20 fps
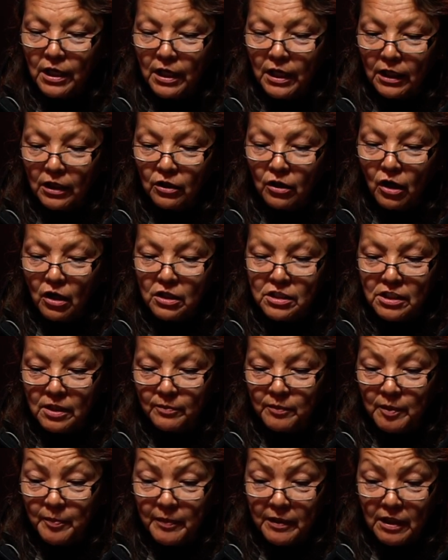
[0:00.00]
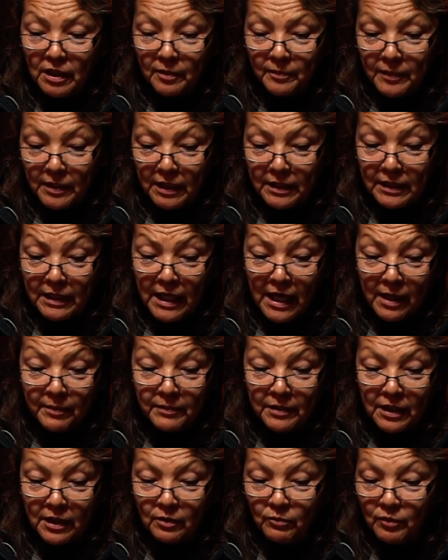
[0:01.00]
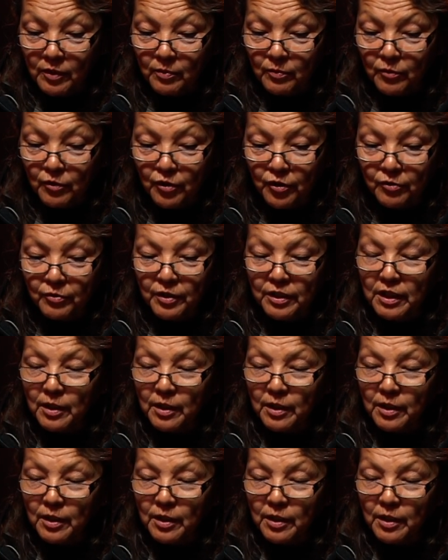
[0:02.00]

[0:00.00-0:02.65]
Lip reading: and cause them to become contaminated with mercury